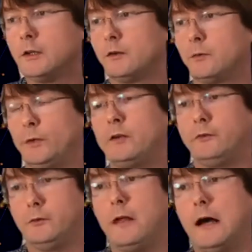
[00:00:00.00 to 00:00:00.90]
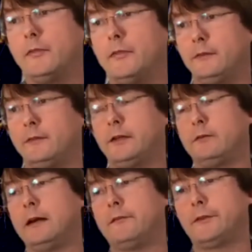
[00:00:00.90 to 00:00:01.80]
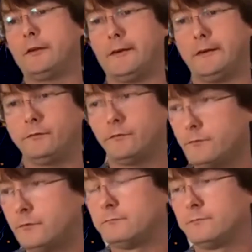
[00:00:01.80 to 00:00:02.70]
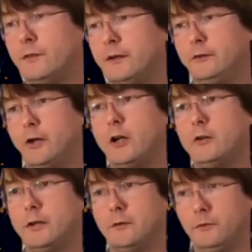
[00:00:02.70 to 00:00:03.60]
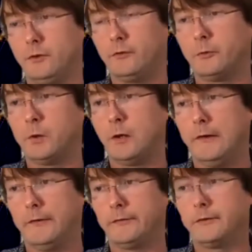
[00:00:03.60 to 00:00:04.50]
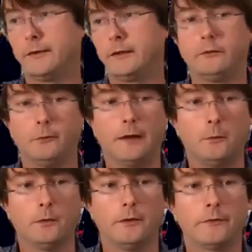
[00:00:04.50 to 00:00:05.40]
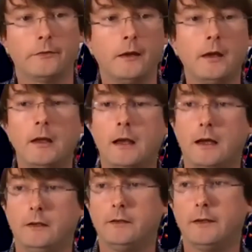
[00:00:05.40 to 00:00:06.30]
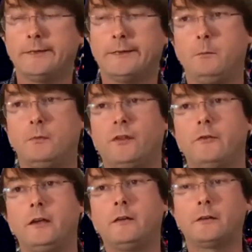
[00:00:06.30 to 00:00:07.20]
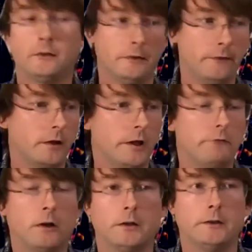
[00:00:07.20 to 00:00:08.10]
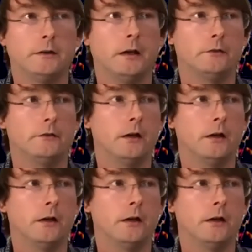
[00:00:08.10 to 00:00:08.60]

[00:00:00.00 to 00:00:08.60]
we can do that. They don't have to kind of find an unknown new supplier, so they can do that with us. And same, if their needs suddenly skyrocket and